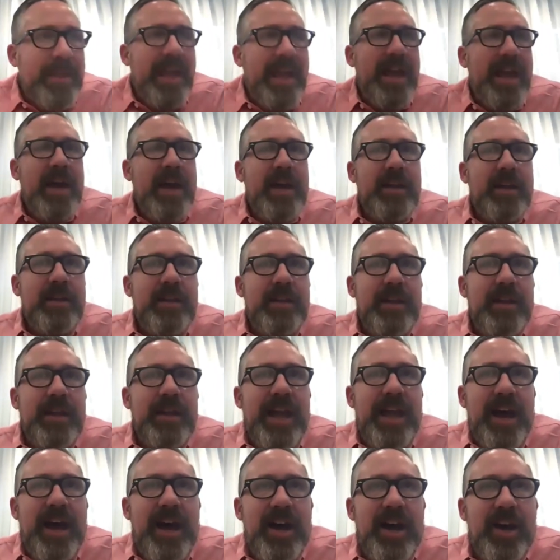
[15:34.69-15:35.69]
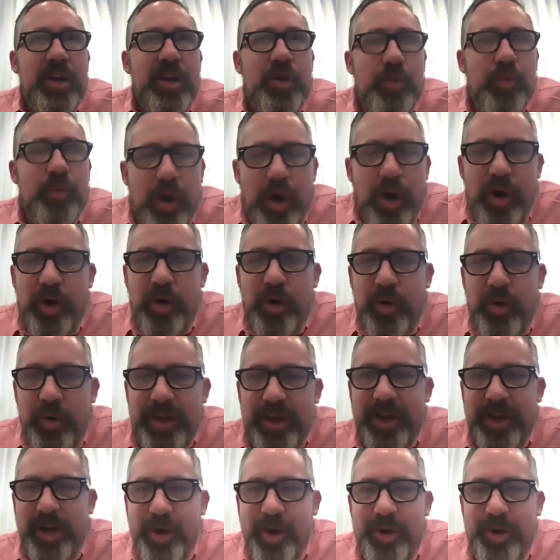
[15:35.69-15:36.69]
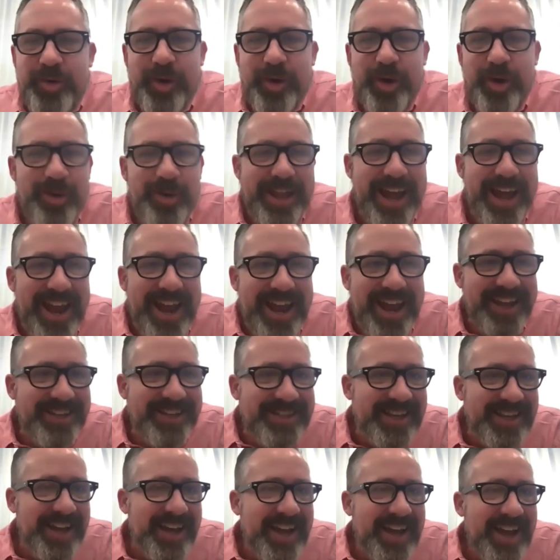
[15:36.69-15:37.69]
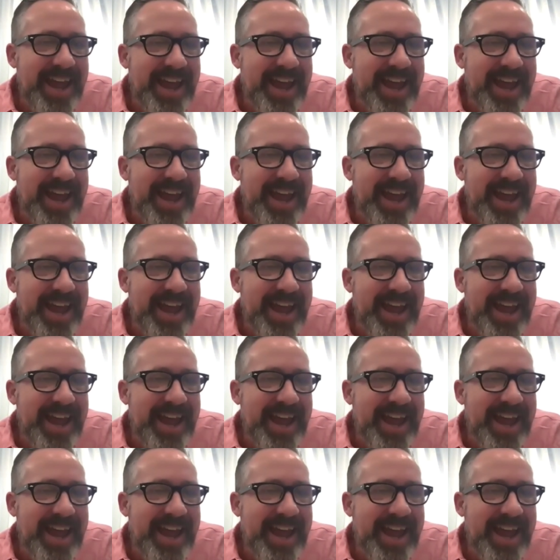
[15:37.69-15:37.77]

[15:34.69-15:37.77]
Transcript: and uh, grow, you know, grow legs,